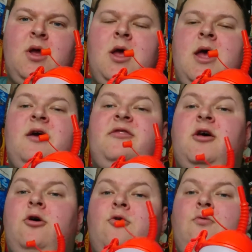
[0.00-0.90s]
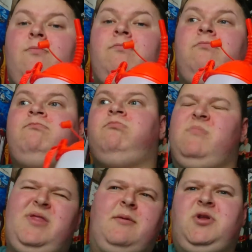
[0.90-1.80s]
So it's
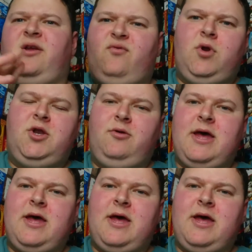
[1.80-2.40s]
up to you if you want to do that,